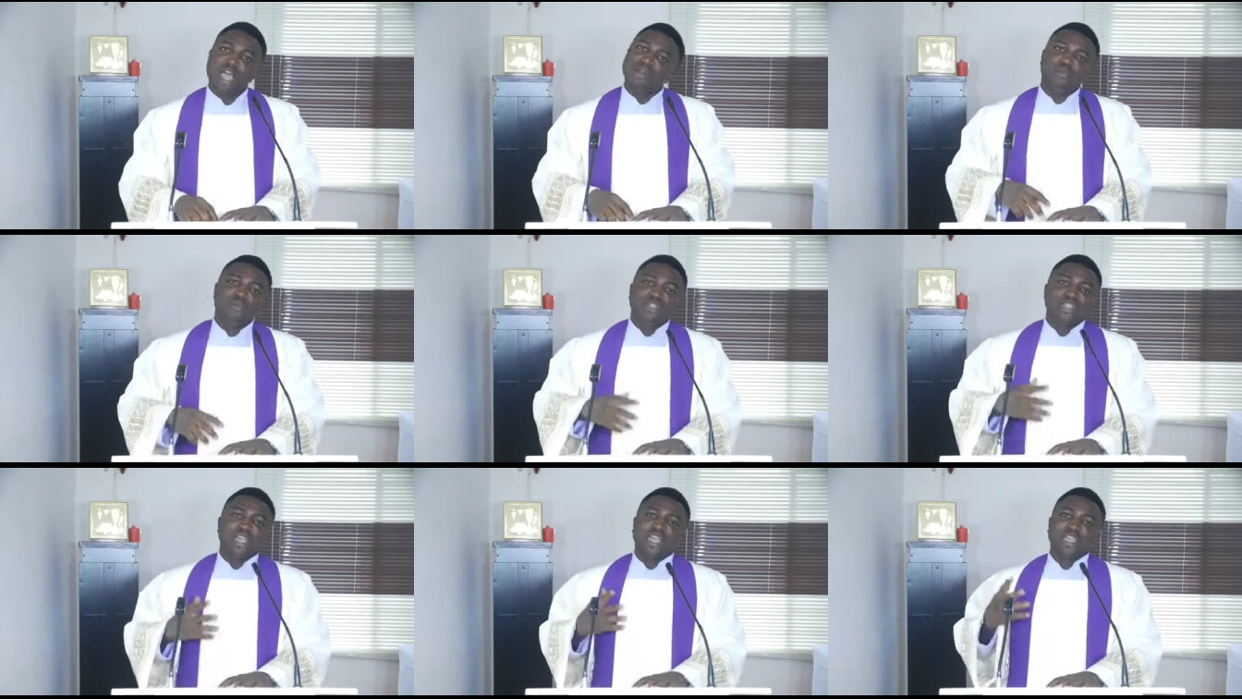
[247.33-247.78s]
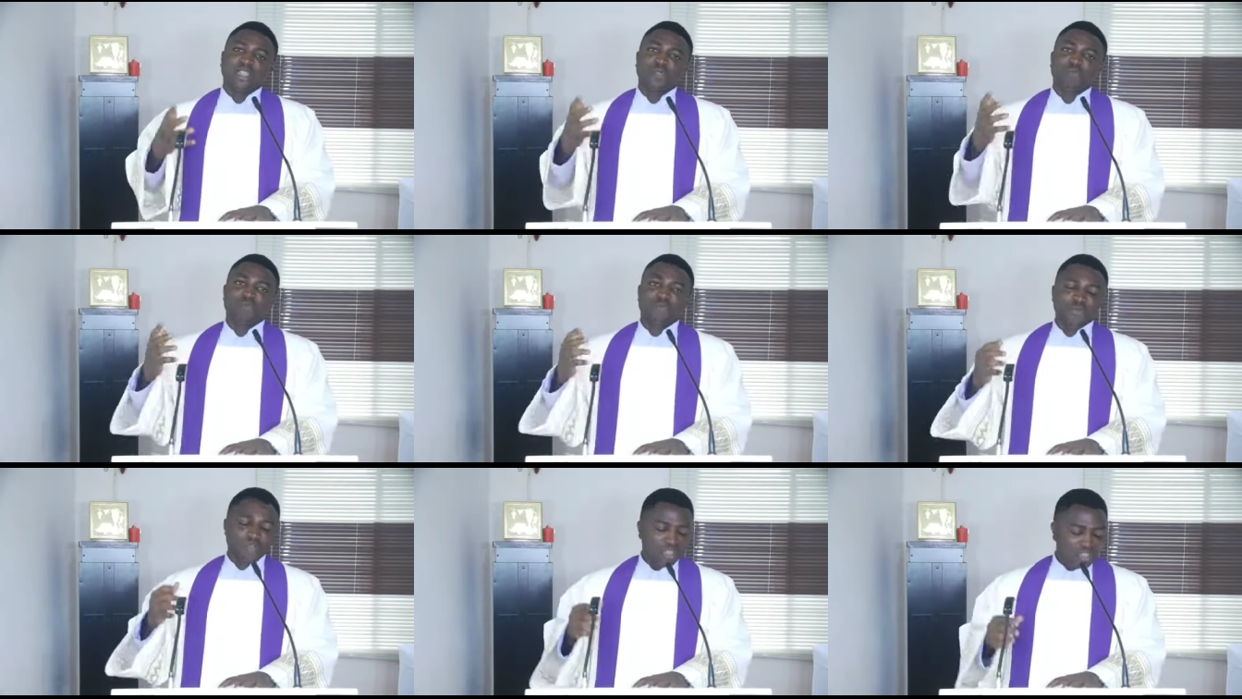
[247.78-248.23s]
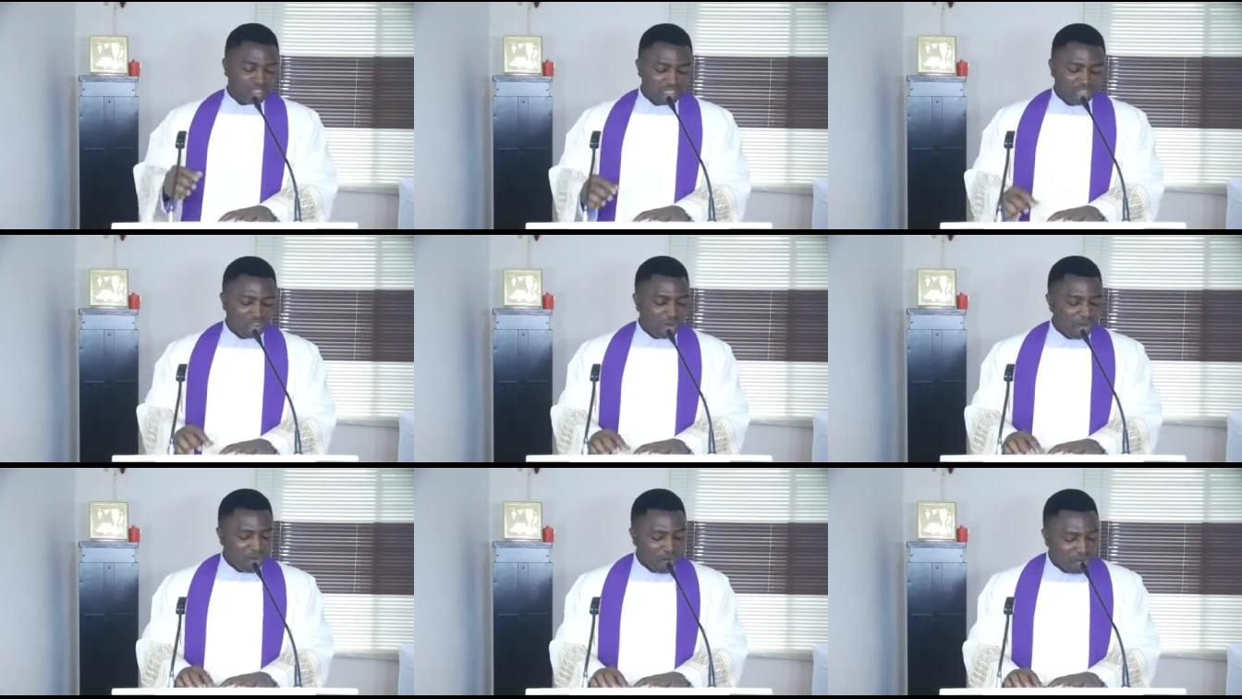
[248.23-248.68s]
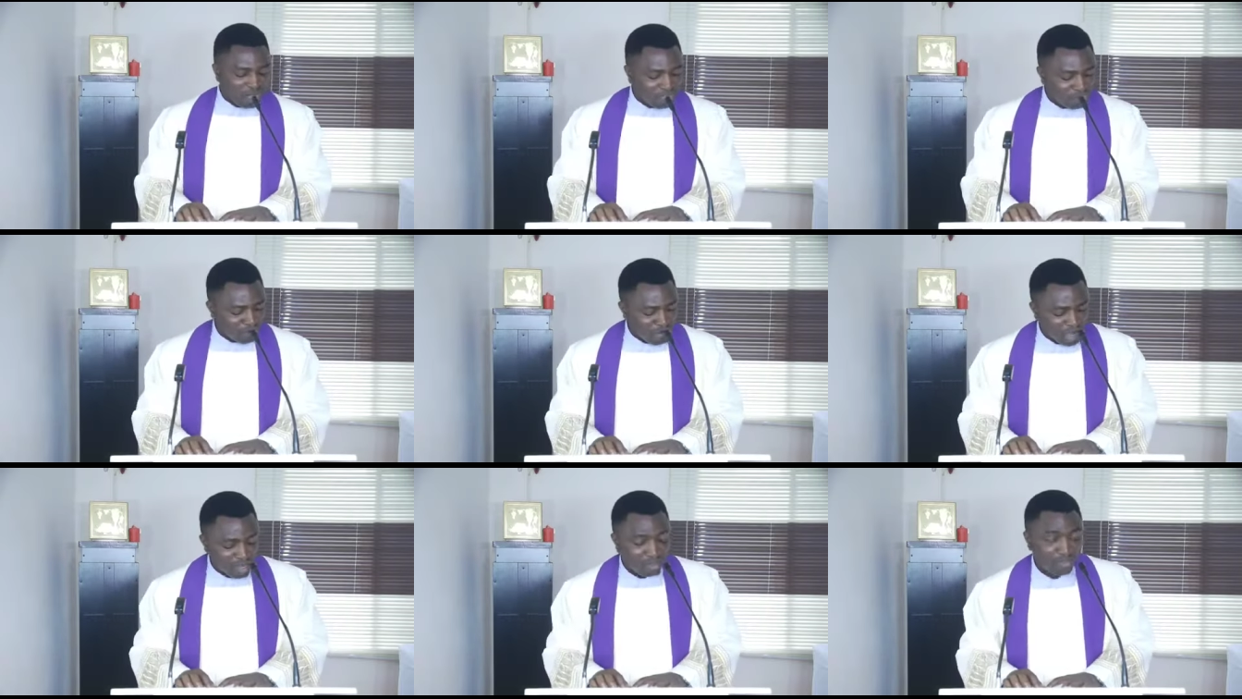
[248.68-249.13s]
and we shall experience the
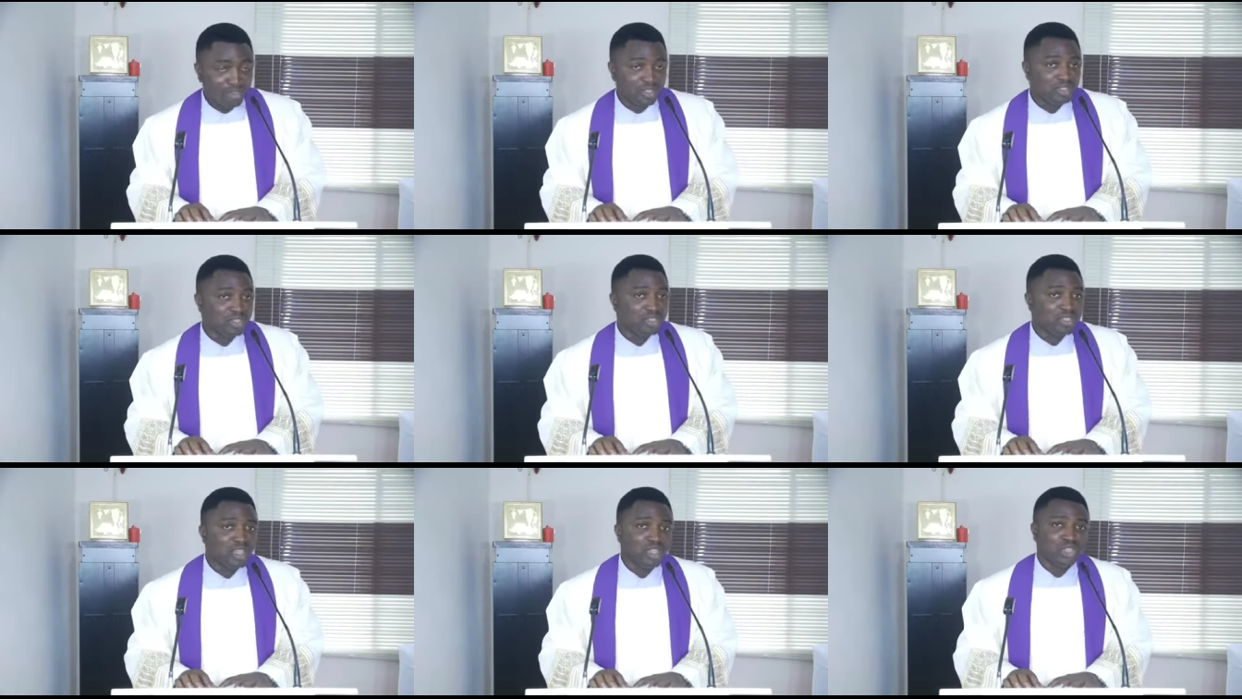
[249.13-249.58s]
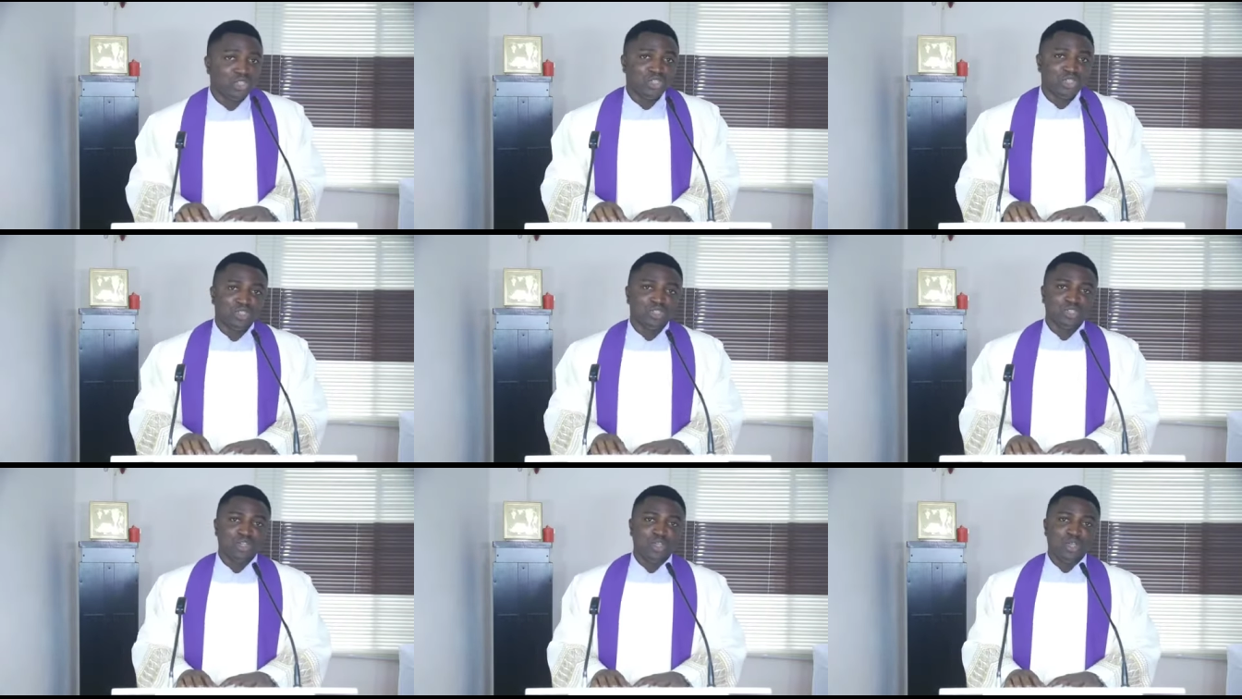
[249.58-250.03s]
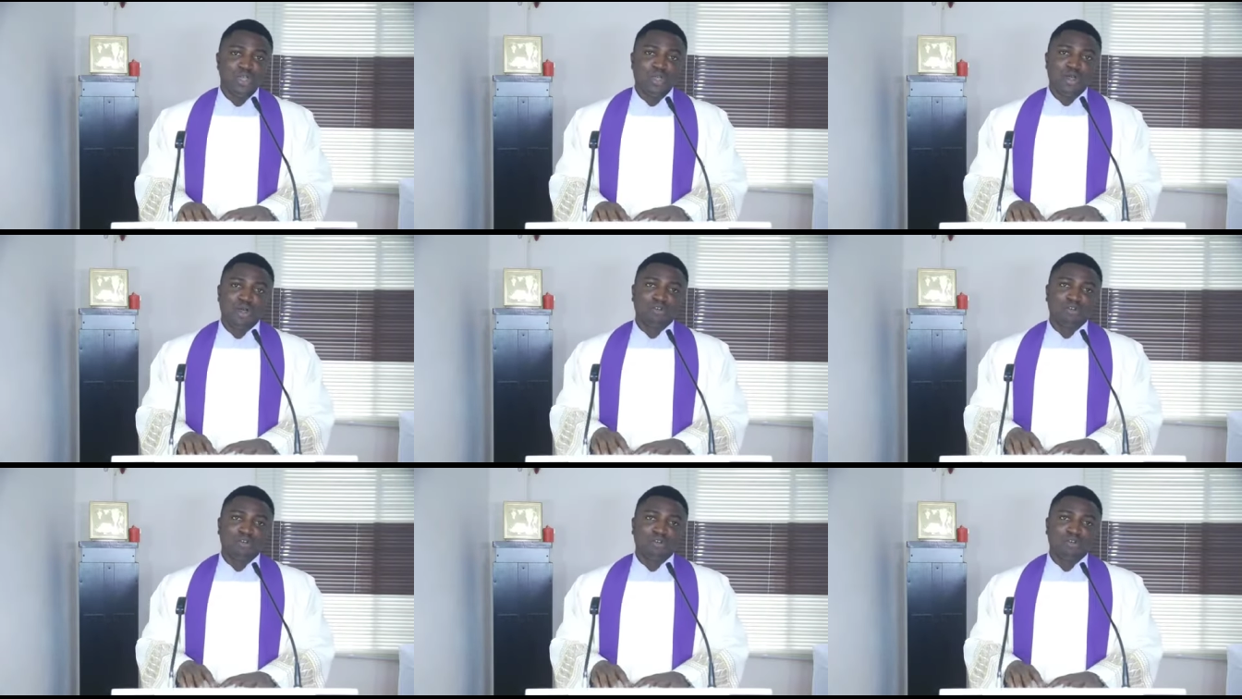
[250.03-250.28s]
great manifestation